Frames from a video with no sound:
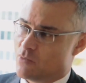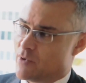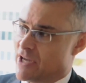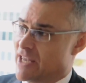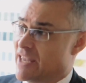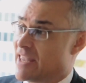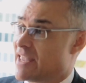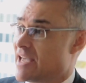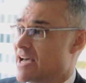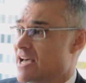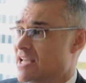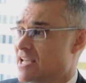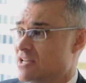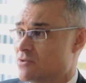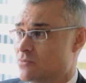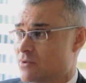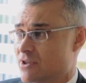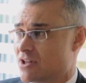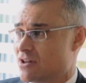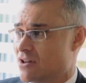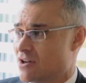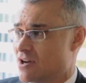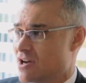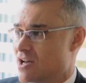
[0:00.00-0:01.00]
We engage
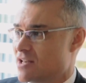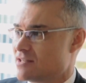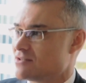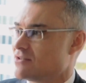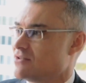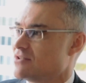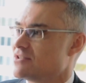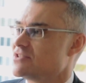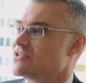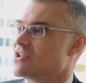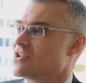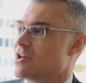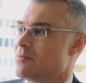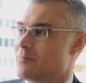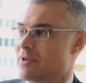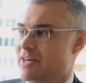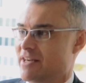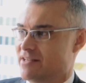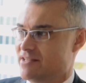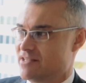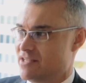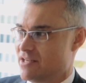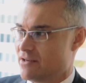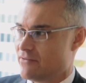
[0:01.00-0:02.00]
with clients on so
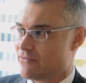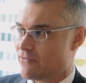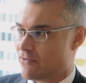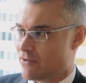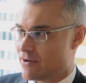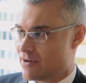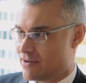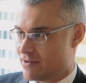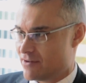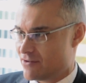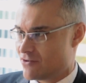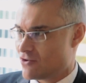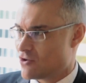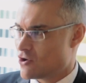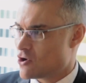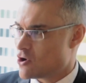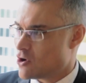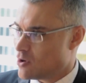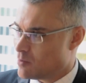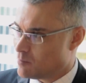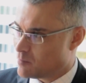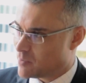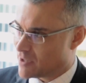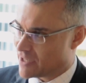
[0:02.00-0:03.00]
many different
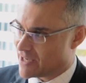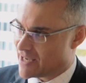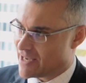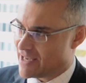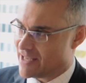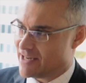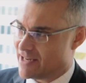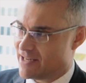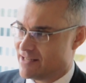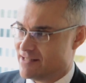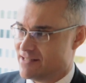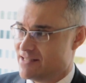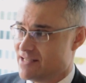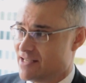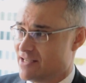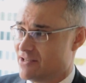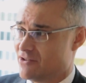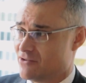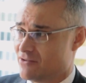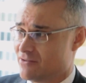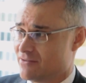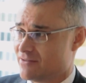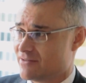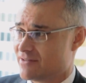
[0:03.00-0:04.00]
complicated
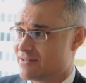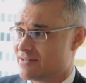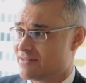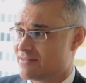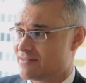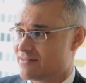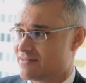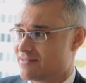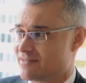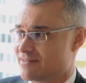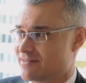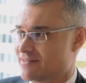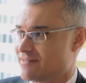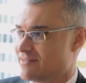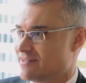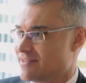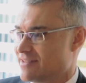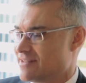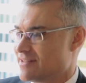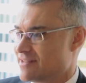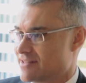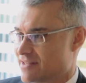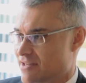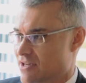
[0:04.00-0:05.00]
deals,
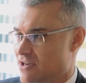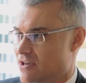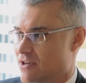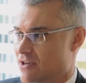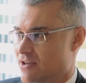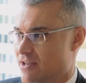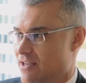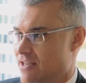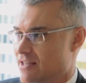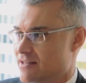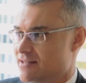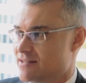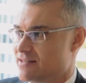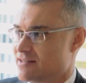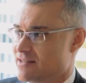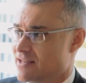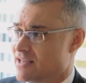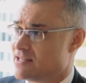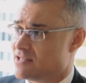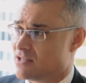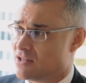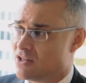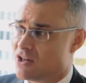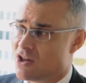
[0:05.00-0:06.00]
so it's
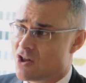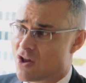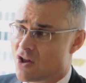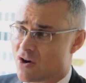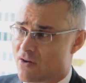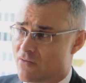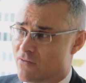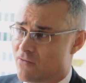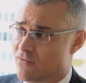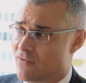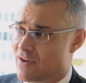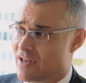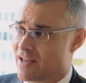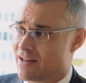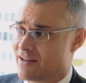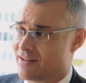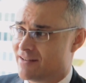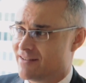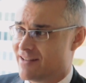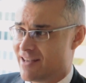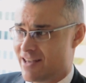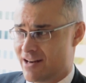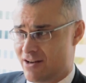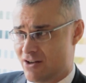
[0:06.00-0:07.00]
a lot of
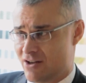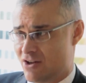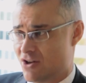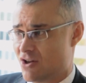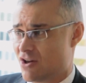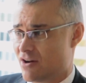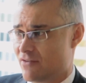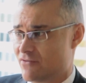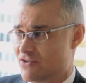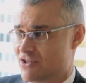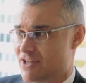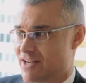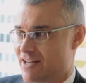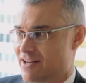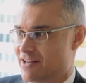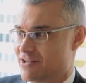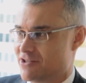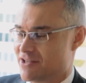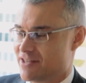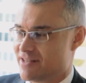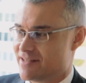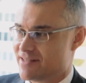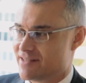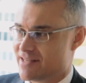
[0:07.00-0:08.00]
fun and a lot of
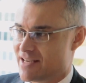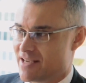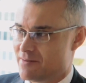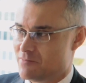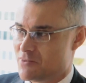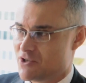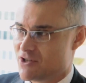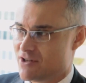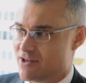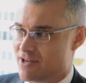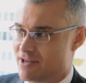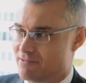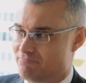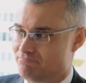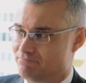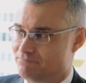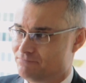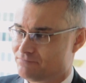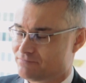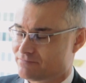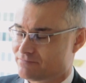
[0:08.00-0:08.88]
challenge at the same time.